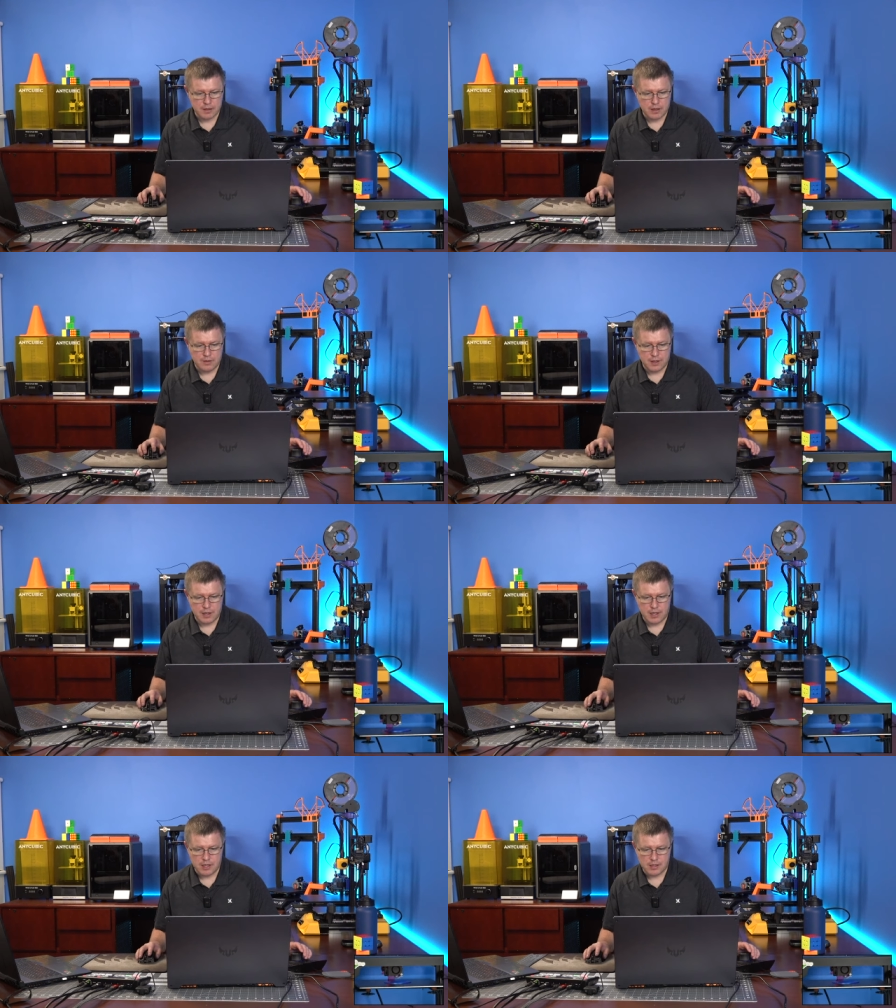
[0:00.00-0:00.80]
And
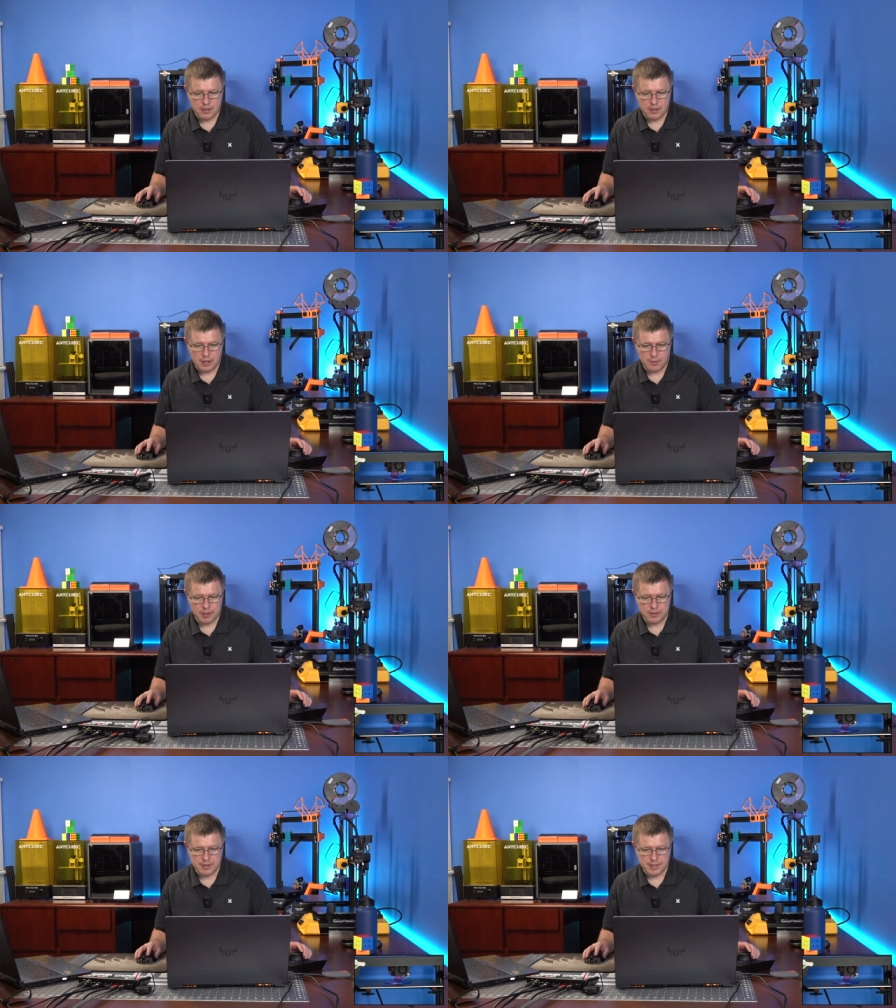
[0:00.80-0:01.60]
then I'm gonna
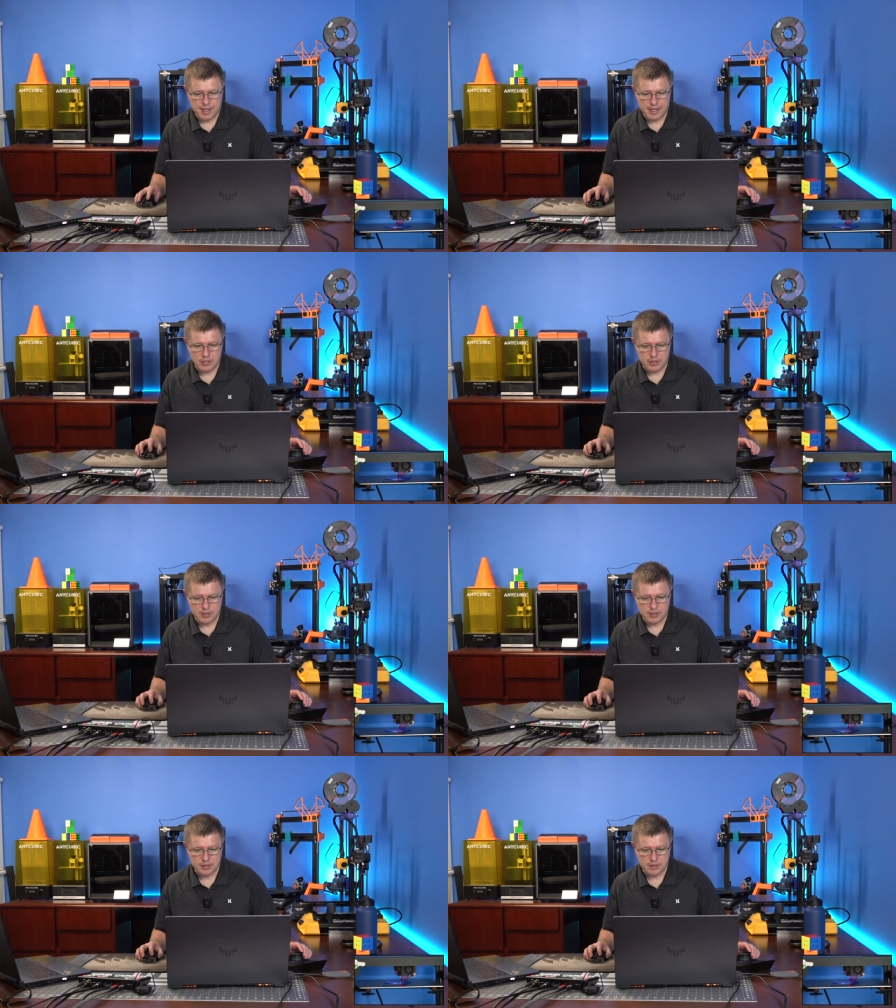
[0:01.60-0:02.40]
use these
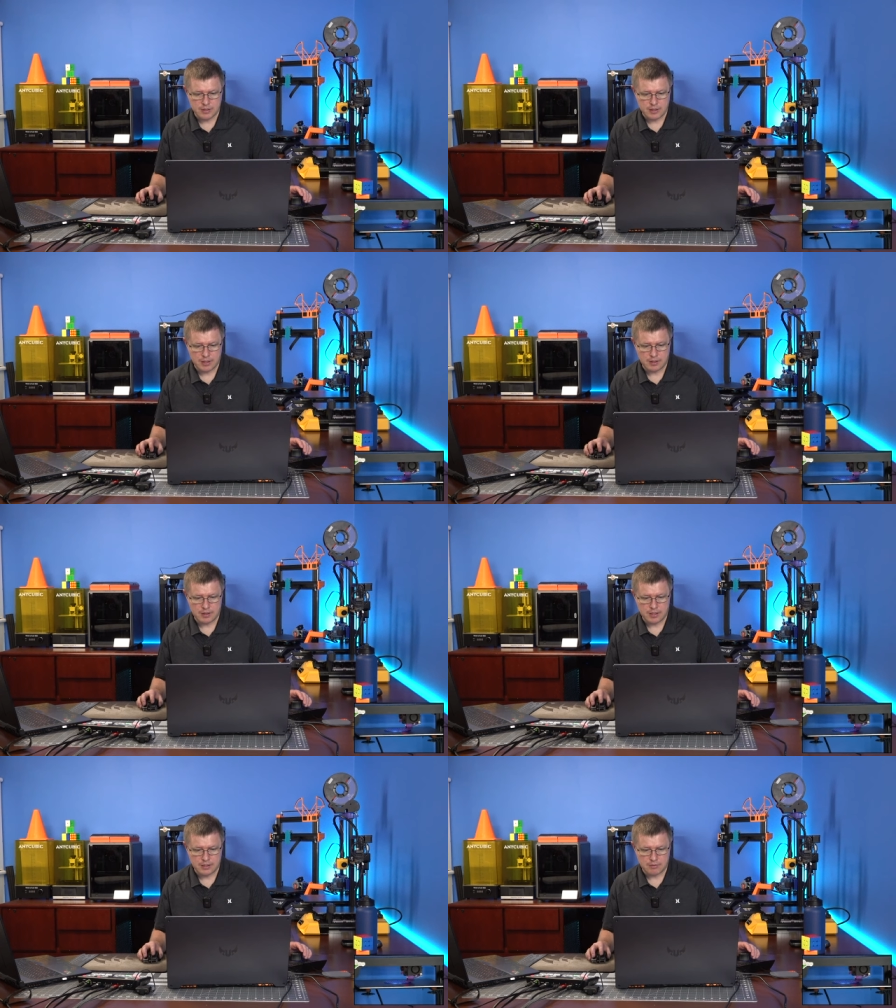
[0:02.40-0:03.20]
edges
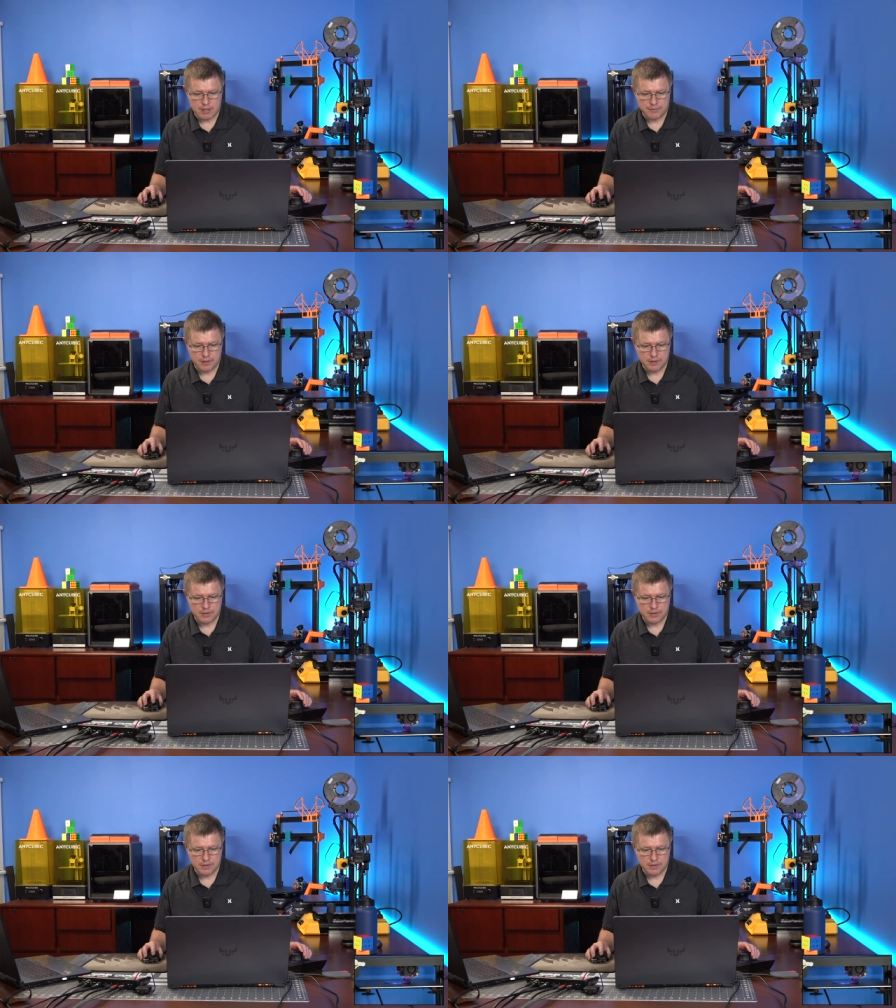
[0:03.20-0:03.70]
here as reference.